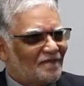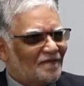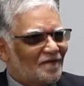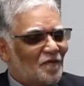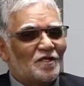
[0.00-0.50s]

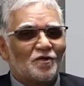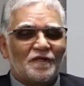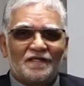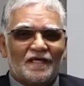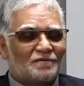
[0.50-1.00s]
When you're
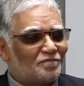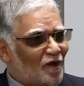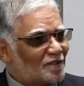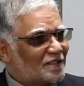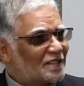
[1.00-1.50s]
in that
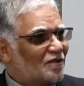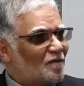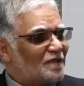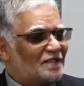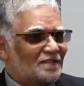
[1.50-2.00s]
box, as
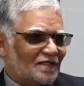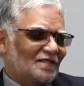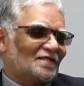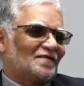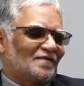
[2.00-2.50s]
Robert
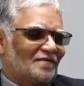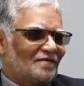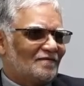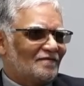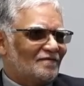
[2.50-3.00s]
says,
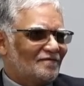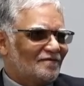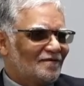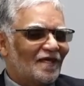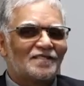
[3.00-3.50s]

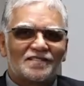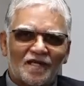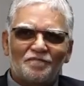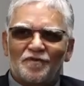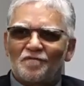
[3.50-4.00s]
they
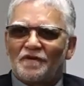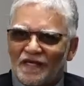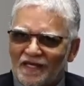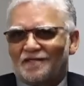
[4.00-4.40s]
strip you bare.